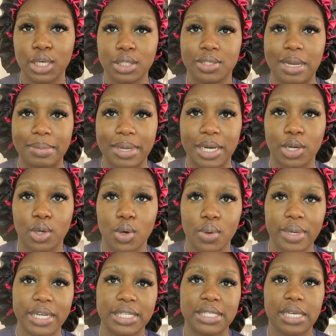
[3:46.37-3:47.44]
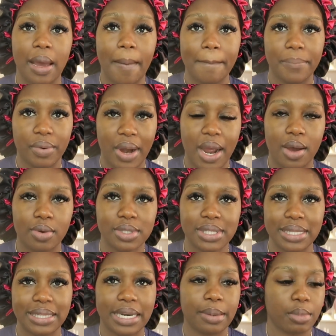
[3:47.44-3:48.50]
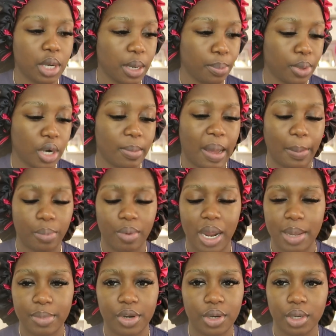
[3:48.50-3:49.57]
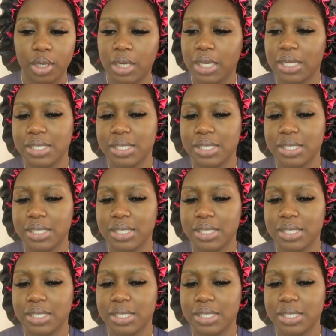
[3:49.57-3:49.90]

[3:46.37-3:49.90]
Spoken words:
So I'm gonna go into brows, and then I'm gonna put on my primer.